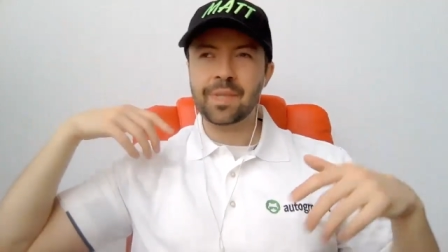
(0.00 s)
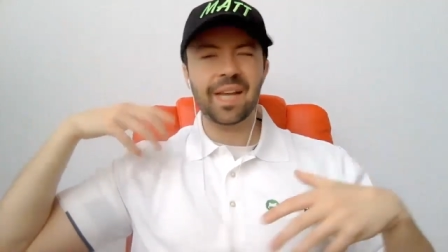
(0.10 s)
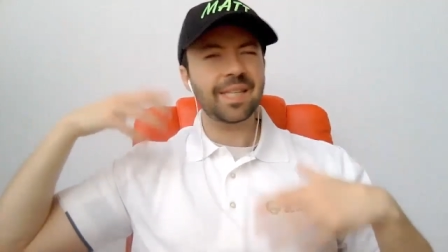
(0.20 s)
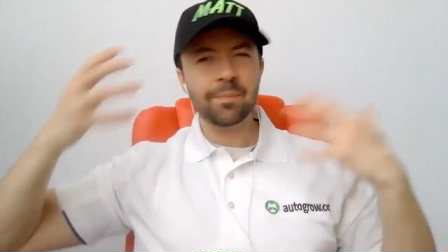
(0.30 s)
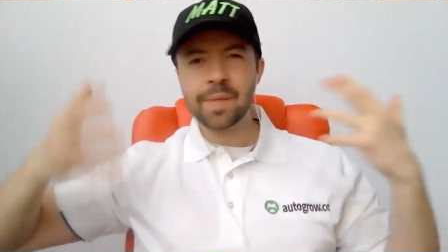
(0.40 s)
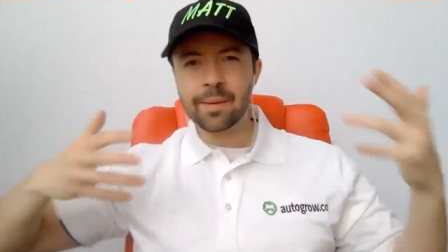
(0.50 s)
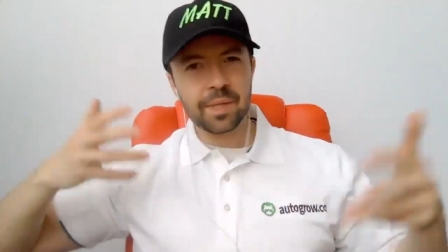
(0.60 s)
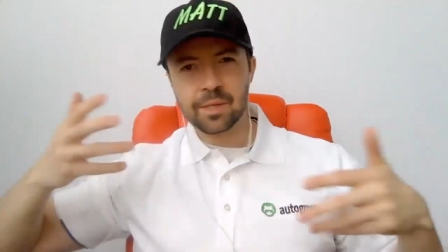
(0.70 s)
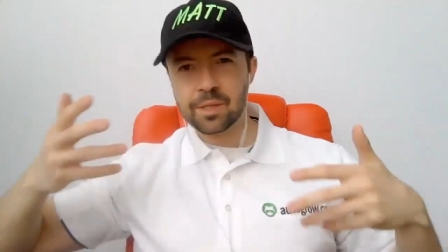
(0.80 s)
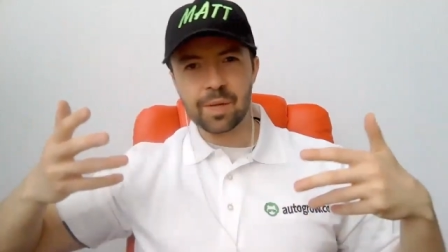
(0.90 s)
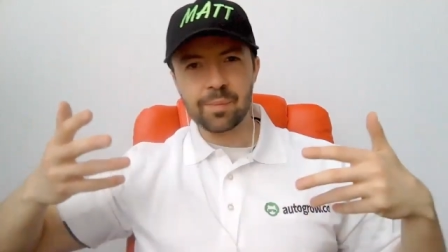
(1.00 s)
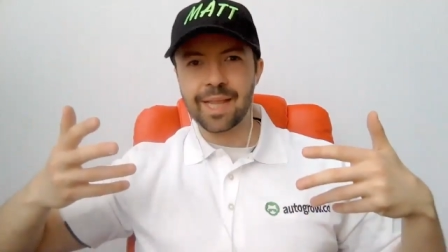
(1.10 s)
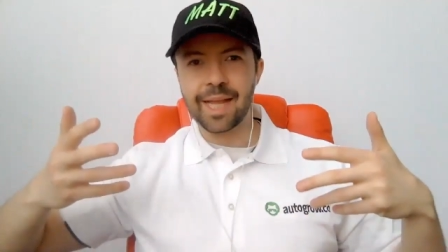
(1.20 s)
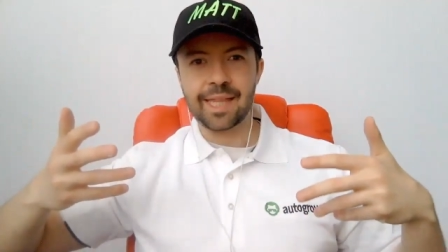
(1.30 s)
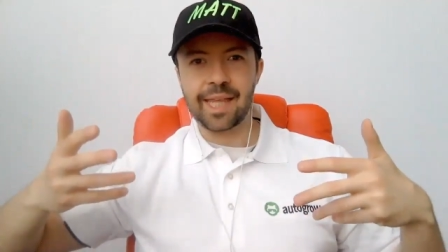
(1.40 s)
And sometimes things are going to be
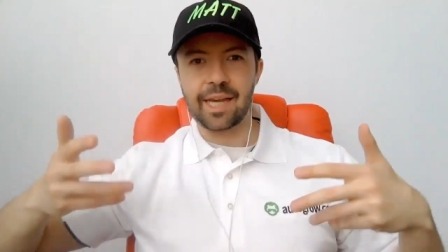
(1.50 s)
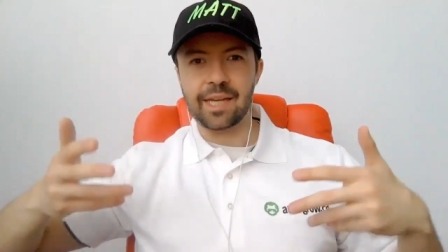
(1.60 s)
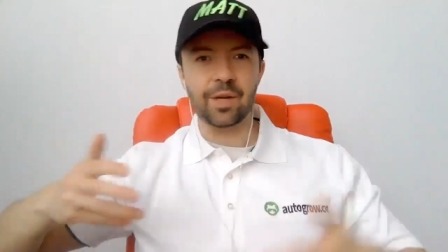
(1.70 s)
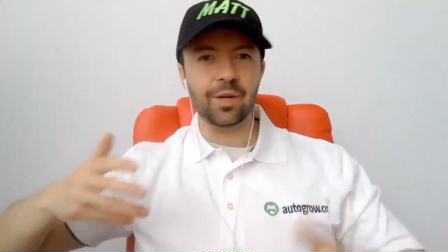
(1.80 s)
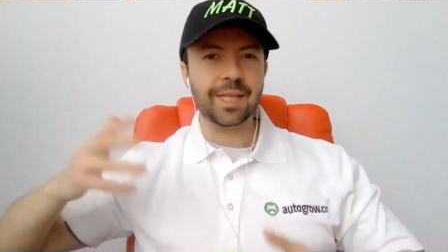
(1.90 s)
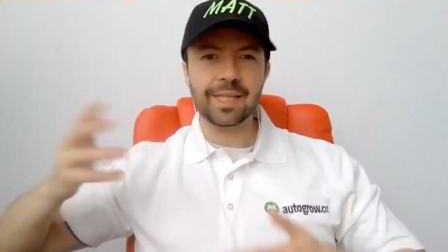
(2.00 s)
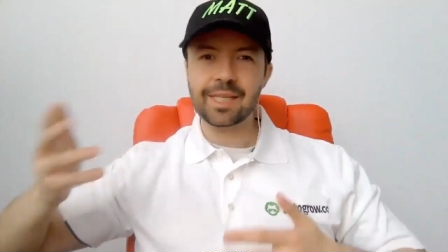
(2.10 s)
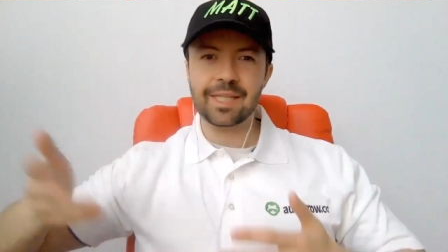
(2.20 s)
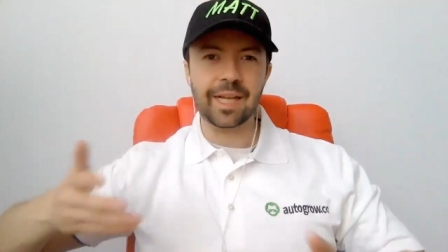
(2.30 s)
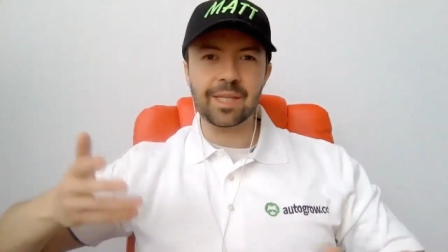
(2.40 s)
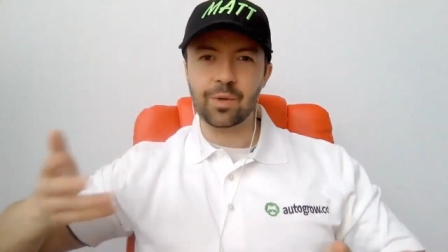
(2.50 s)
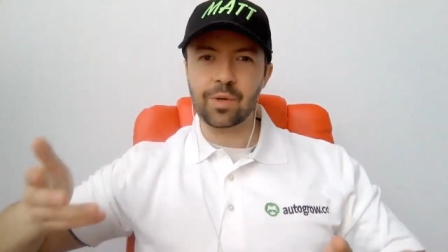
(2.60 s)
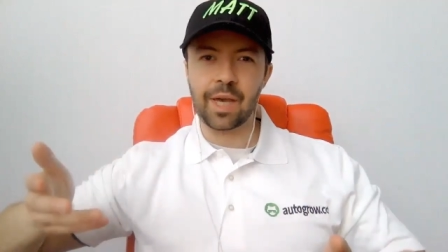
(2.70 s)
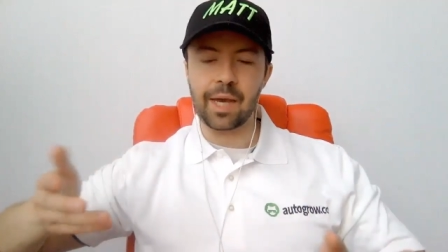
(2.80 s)
like that, you know, that's, that's okay.